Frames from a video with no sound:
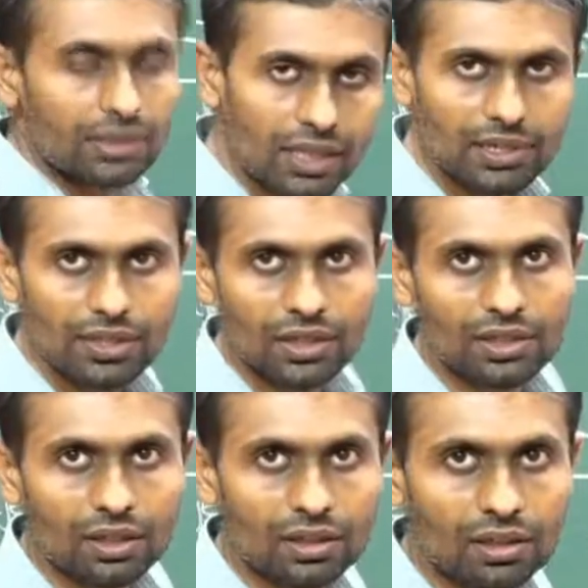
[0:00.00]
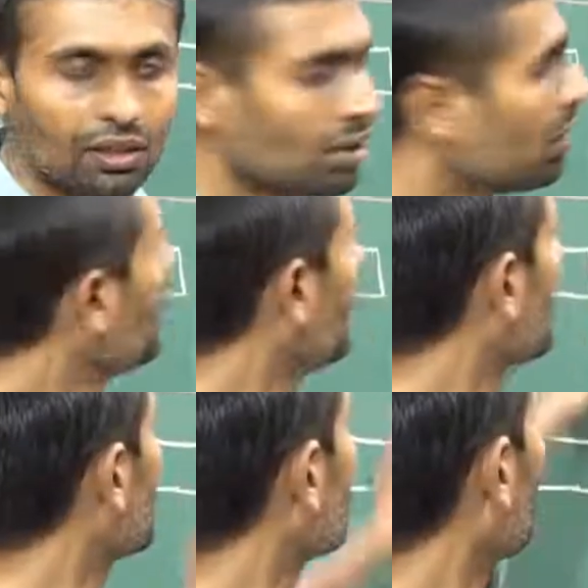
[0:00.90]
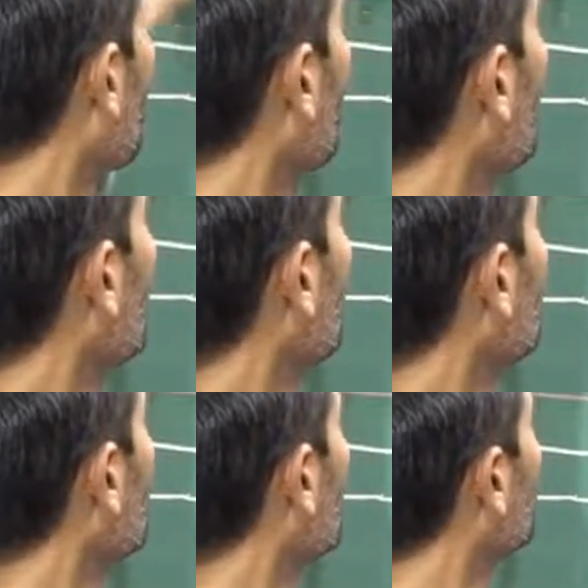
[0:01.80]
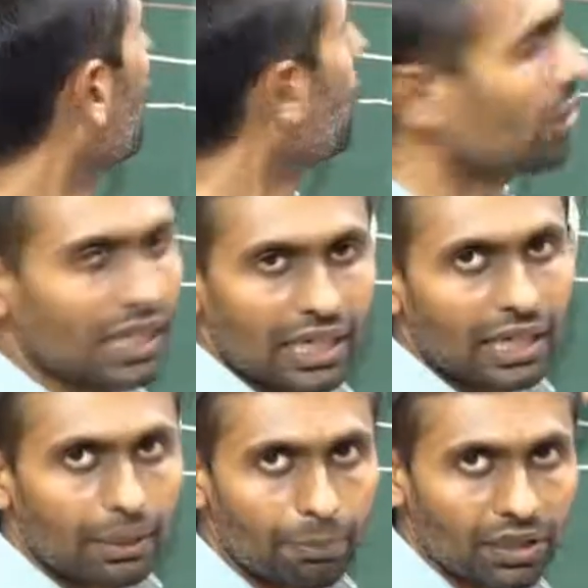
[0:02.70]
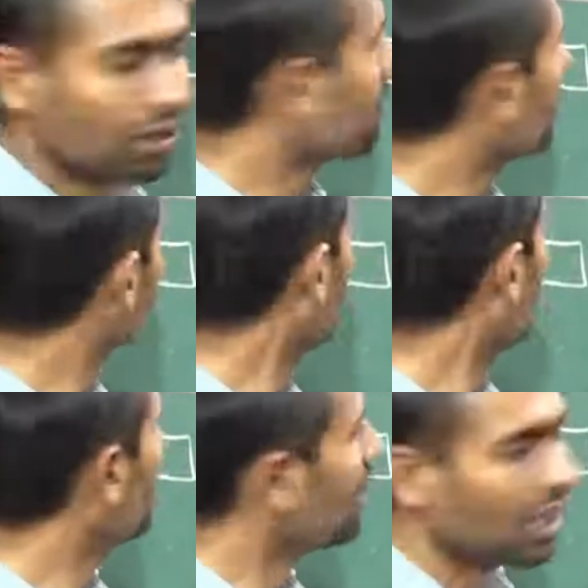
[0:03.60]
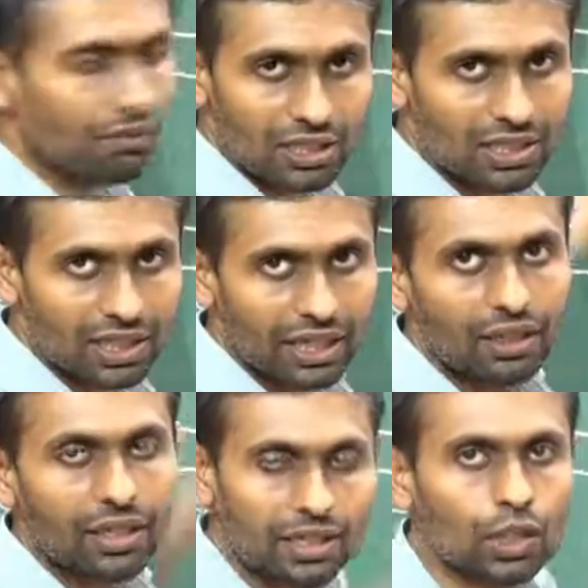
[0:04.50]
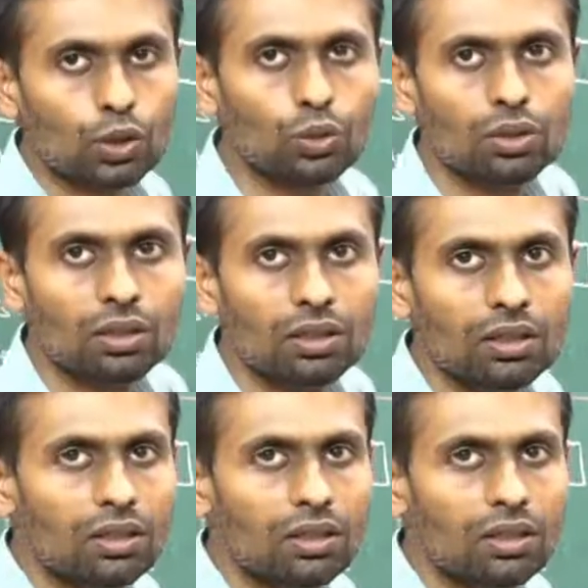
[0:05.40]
It's a restriction. In case of primary key, we said don't take a repeated, the same entry once again, it is a rule.